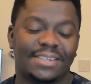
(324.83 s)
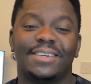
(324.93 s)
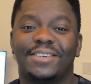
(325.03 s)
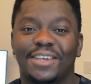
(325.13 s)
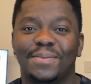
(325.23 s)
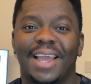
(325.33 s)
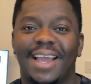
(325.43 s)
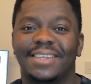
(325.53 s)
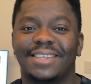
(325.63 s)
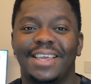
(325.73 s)
Trust me
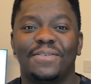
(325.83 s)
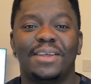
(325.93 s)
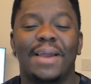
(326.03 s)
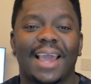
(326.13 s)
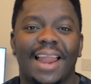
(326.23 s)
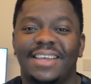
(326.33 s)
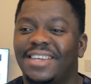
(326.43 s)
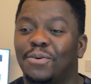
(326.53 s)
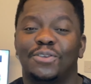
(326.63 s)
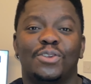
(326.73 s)
guys, even in my class
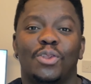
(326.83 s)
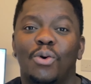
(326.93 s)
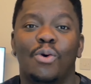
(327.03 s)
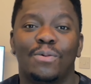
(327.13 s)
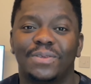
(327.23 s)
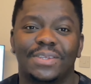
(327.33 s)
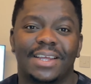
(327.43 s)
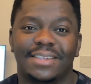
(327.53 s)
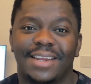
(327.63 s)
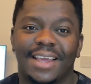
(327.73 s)
there was no home
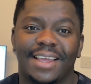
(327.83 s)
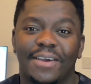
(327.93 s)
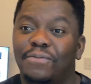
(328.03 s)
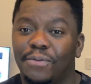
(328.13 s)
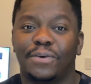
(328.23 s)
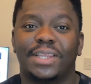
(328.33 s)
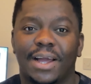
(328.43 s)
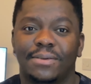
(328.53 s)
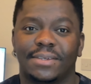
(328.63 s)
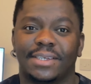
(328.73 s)
students there for
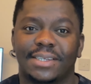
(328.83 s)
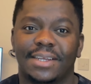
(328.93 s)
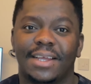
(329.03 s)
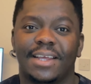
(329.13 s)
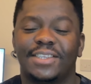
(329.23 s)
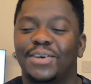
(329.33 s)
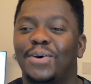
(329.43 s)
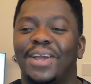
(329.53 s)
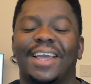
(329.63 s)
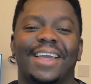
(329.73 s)
4,000. So
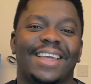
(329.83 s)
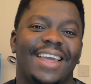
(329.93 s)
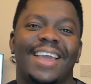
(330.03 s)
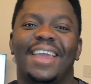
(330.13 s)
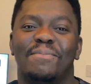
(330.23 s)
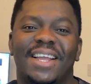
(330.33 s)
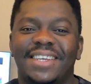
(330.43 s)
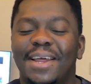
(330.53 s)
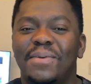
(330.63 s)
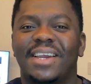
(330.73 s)
imagine
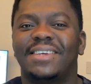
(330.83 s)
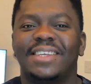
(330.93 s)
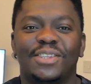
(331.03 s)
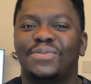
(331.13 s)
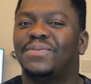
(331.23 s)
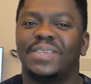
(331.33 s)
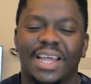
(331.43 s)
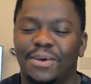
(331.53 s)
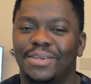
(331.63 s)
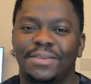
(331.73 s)
them increasing it to
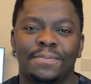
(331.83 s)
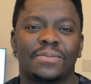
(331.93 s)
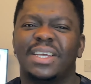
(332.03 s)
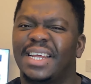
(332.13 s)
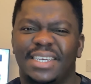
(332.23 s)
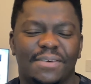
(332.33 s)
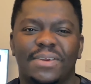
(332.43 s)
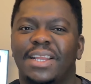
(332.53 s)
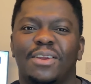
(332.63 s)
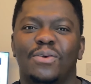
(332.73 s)
50,000. They're
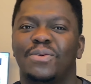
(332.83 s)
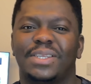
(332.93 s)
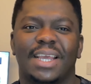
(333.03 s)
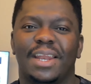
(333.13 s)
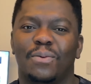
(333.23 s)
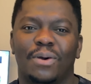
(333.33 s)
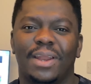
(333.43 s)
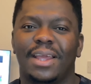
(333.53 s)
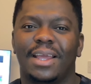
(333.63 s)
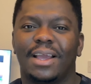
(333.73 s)
definitely not going to see anyone
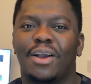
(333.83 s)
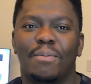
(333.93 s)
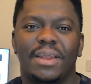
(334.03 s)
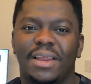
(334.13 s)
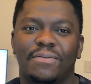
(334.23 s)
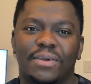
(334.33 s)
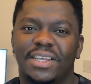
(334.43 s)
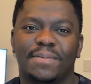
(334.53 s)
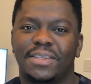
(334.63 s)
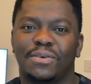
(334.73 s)
coming in for
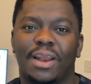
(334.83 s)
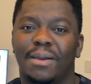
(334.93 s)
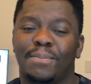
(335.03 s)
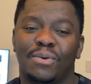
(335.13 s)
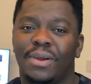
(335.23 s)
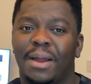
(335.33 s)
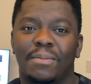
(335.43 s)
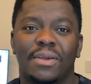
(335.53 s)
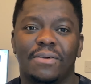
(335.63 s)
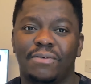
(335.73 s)
this particular program
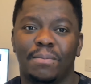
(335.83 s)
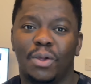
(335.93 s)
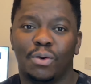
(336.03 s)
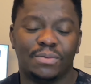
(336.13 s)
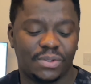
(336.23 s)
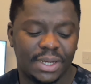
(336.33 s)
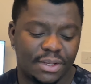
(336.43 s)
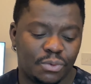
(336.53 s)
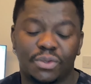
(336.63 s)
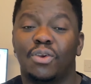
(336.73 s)
from the home student
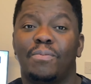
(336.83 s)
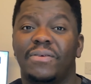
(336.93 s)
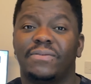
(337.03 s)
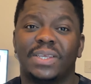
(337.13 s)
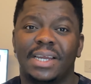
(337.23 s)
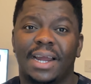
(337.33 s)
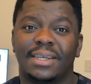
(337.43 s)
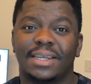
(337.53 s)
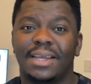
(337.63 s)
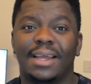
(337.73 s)
who's going to pay 50 grand.
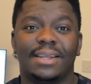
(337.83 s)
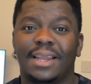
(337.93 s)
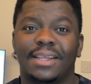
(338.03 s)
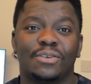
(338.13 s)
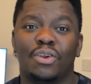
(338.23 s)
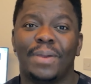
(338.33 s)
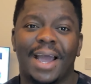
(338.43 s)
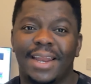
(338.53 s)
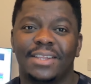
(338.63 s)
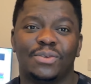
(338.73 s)
That's going to be
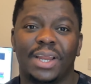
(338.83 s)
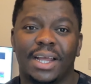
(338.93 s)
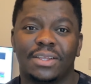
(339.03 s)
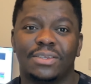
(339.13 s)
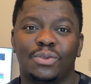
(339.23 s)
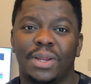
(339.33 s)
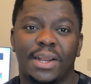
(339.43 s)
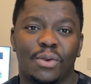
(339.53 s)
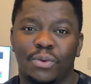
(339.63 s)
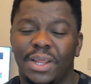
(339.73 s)
added to their
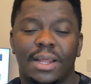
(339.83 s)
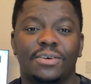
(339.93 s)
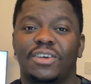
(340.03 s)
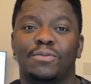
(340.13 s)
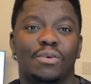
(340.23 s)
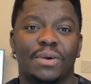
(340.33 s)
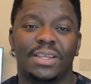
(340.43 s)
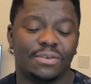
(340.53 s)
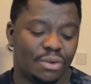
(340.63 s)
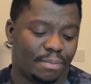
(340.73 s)
student loan. Trust me,
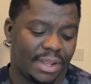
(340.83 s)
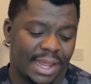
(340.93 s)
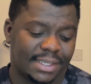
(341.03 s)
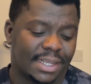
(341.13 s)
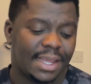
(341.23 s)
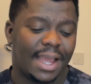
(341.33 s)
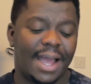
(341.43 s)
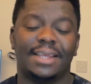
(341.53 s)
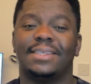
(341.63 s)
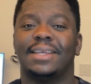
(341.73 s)
nobody's going to pay that
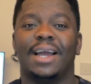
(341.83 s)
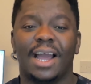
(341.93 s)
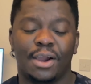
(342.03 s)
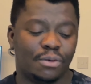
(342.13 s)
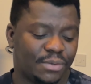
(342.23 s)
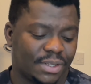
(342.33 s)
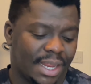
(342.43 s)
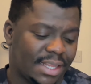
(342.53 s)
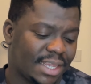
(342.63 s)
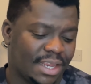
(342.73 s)
as a home
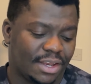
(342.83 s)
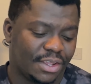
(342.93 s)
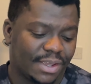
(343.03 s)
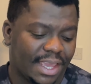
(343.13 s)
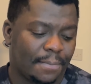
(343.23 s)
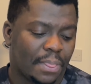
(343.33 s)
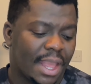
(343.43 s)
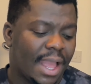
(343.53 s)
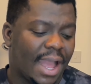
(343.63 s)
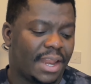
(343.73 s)
student in the UK.
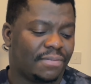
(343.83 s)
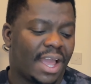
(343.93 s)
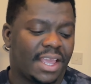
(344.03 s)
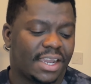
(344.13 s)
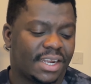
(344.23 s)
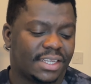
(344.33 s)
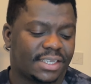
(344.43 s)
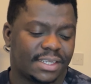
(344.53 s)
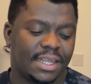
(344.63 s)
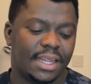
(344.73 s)
And they've now
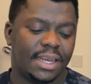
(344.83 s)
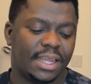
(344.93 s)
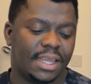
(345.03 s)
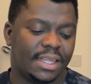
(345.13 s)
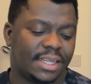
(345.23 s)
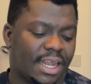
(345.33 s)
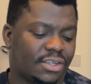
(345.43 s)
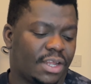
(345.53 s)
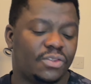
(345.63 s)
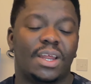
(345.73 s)
increased the
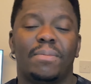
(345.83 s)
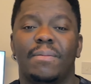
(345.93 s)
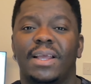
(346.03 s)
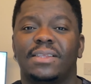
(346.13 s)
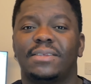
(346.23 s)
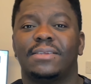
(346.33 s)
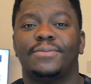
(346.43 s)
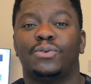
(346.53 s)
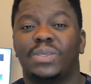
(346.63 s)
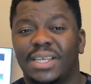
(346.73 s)
international student payments
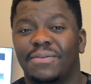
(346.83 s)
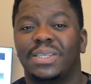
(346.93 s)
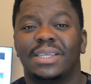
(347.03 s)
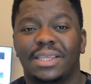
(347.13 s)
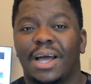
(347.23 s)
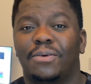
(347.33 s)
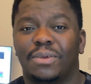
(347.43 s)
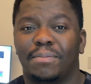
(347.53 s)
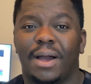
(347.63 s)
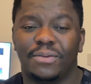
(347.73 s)
to
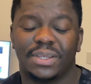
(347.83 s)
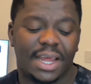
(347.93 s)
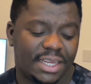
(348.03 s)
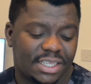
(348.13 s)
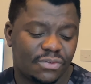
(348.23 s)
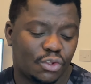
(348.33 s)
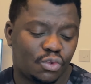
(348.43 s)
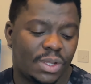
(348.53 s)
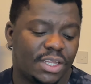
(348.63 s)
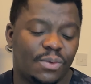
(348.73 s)
£17,000. Now this is for
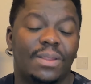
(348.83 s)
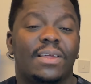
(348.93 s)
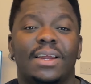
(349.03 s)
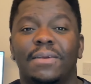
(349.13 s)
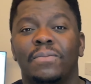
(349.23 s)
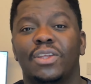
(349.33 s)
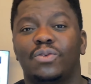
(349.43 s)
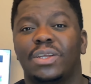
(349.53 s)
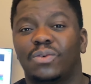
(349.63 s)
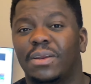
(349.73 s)

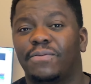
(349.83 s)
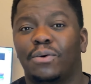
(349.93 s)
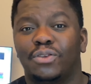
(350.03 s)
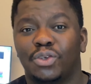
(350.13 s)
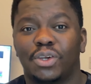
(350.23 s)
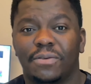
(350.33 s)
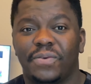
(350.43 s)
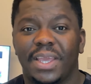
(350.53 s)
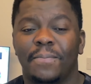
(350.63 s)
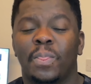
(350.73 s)
2023-2024 tuition
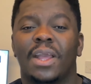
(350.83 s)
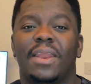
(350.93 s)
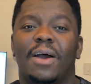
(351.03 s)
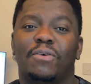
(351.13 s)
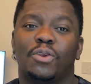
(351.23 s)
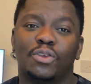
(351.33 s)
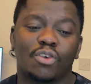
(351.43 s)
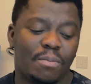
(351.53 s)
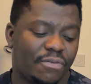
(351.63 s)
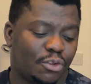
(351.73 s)
fee. Now for those
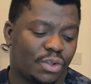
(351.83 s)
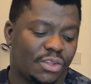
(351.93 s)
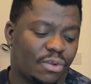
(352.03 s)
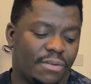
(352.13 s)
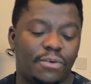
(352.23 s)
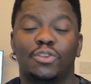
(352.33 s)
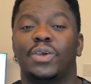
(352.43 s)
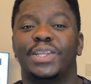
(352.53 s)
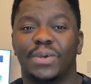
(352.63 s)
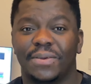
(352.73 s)
coming for
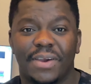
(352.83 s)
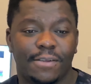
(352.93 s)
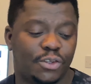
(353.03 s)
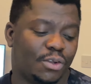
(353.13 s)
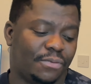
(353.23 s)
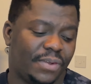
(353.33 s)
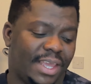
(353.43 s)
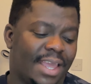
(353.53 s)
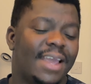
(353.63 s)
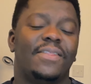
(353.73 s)
2024-2025 tuition fee,
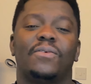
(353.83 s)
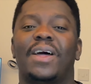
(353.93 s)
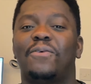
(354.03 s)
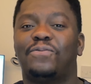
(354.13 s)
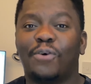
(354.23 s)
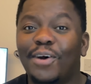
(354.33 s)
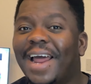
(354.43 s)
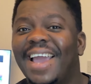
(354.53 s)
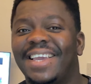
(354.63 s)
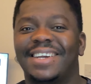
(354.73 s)
they've now
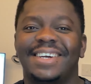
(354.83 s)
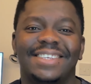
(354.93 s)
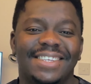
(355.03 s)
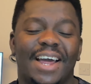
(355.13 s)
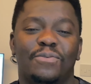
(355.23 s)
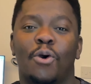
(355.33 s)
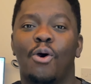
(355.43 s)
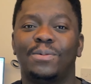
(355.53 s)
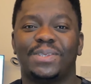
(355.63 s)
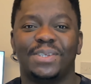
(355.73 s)
further increased it that for
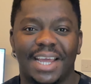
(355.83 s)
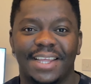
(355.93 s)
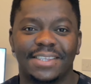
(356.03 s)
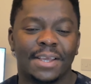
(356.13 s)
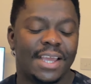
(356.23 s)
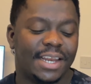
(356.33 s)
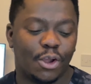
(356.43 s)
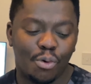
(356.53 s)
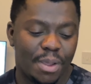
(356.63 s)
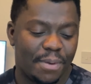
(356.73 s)
home students, they
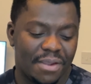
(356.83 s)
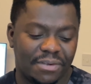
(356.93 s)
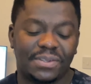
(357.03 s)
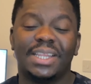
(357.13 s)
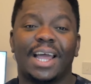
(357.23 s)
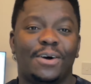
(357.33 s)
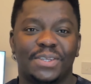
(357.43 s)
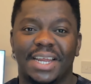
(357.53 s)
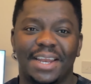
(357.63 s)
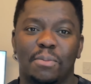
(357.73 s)
won't be paying
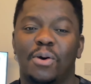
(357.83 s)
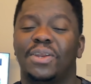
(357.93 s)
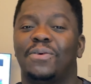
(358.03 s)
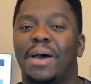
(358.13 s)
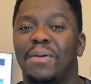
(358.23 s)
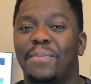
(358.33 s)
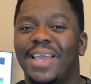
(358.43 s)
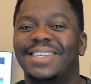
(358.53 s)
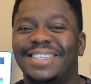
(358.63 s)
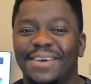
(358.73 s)
15,000 anymore. They will now be
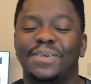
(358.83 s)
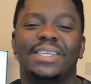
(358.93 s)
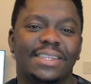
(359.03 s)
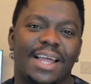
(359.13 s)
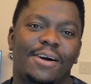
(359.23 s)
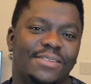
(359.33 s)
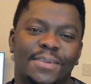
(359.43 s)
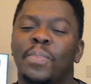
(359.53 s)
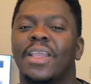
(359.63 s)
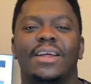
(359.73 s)
paying 17,000.
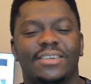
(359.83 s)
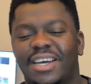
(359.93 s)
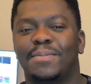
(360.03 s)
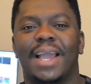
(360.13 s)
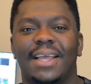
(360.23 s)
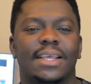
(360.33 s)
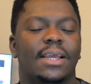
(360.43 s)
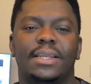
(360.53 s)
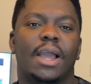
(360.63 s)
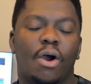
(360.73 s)
Trust me guys,
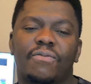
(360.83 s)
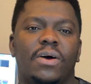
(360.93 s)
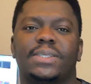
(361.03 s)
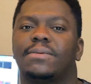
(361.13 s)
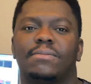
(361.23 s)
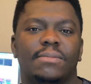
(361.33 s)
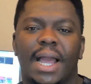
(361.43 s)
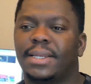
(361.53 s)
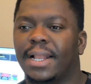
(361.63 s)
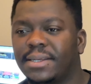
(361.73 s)
of course,
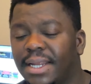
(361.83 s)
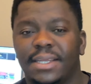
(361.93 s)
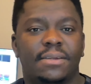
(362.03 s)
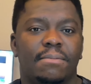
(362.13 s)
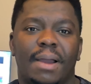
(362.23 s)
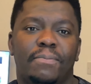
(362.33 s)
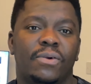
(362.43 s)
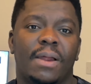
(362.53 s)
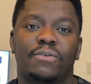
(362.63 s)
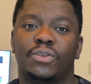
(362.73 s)
at least I did my
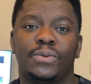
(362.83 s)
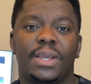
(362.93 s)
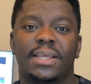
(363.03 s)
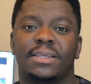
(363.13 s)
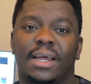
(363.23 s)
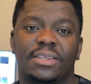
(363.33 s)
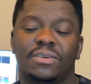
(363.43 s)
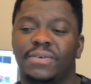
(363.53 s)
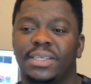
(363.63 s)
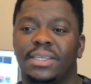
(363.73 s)
program for 2 years in that
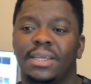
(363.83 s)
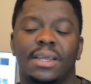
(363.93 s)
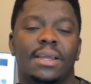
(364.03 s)
university.